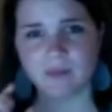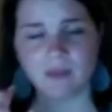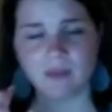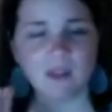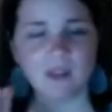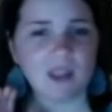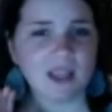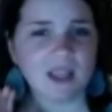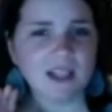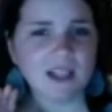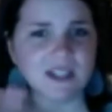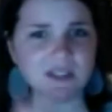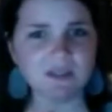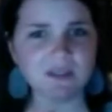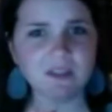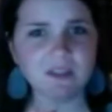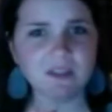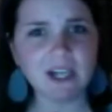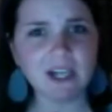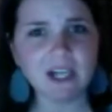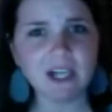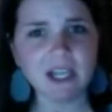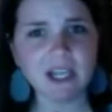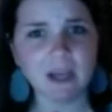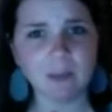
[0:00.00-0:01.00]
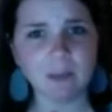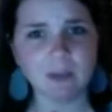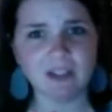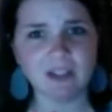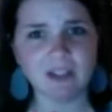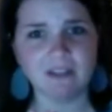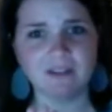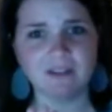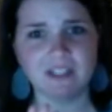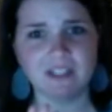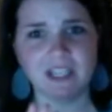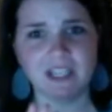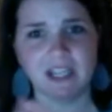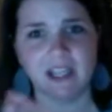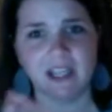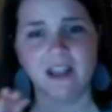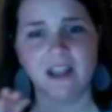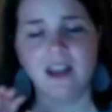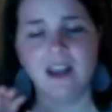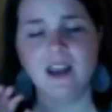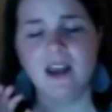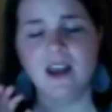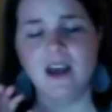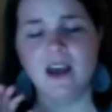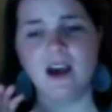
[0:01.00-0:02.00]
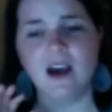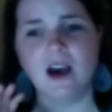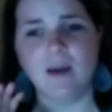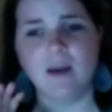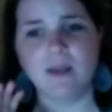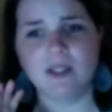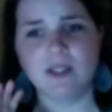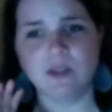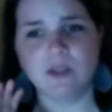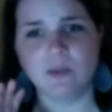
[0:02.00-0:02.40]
It's very uplifting. It's a